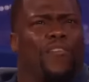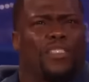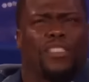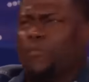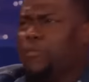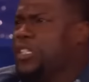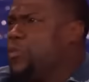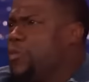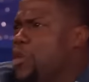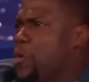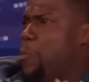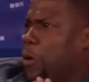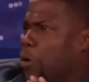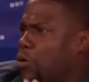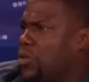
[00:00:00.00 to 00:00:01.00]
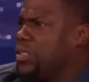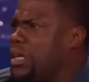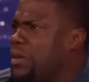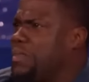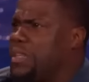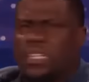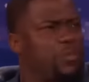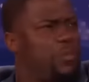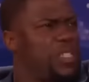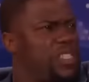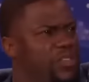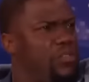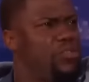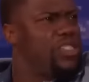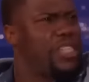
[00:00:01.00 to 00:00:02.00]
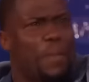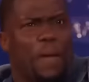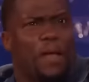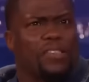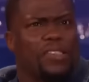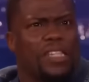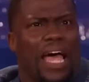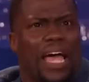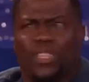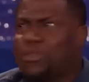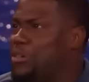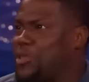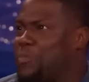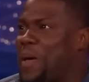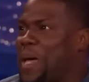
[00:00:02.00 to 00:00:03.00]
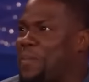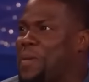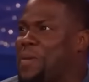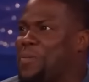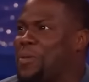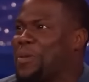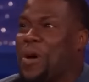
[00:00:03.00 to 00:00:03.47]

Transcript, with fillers: for some reason, when you put on something expensive, you step outside, you expect people to